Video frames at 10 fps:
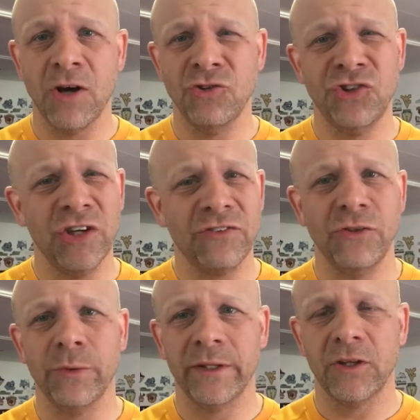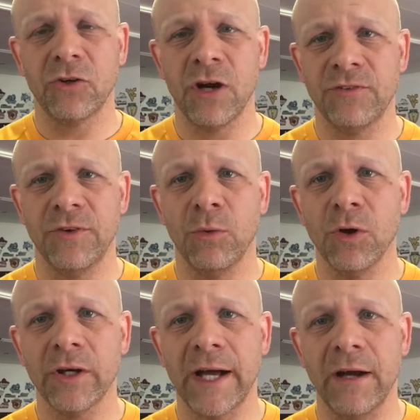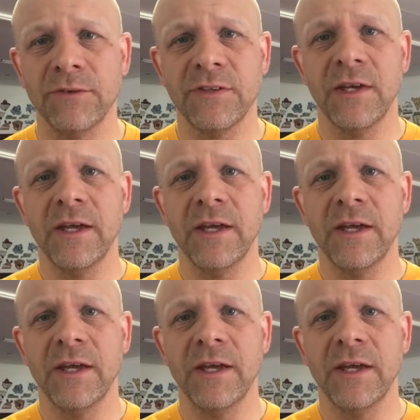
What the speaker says: are just doing the CrossFit workouts,